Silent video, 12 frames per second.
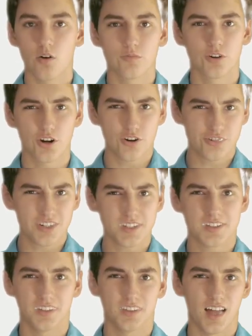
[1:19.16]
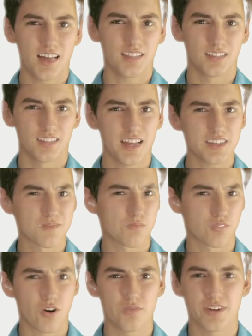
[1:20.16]
Recursion is a lot less
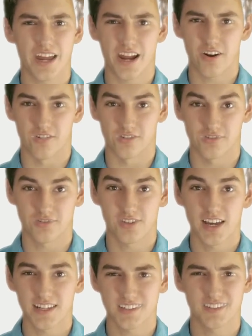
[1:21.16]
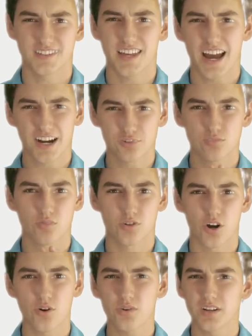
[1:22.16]
prone to errors, since the actual
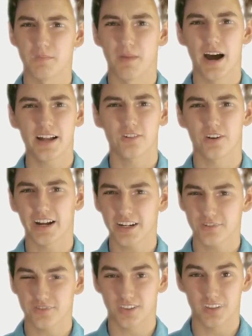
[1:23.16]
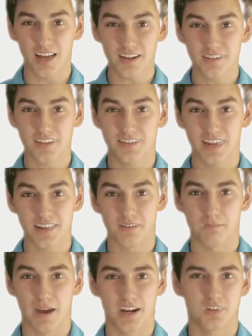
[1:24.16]
code compiler handles a lot of the data
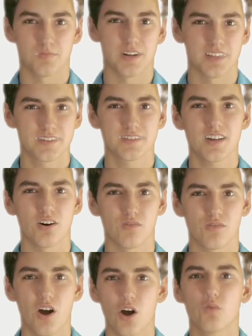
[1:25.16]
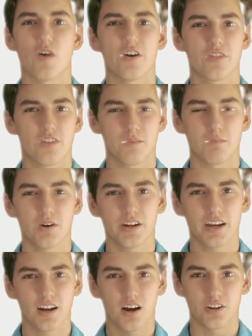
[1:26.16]
management itself, rather than
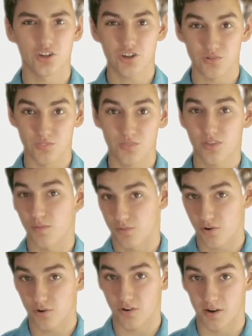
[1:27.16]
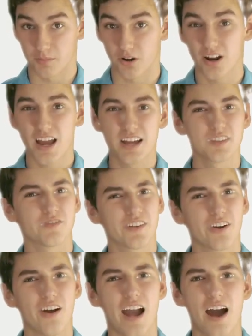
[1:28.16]
putting it on you, the programmer, to
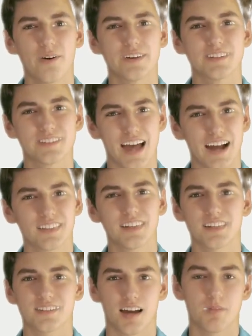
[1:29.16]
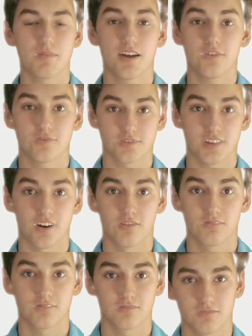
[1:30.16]
figure out how exactly to type that
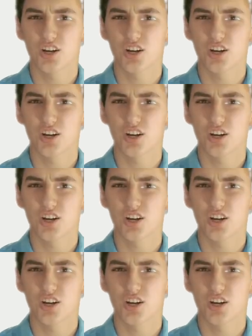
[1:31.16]
yourself.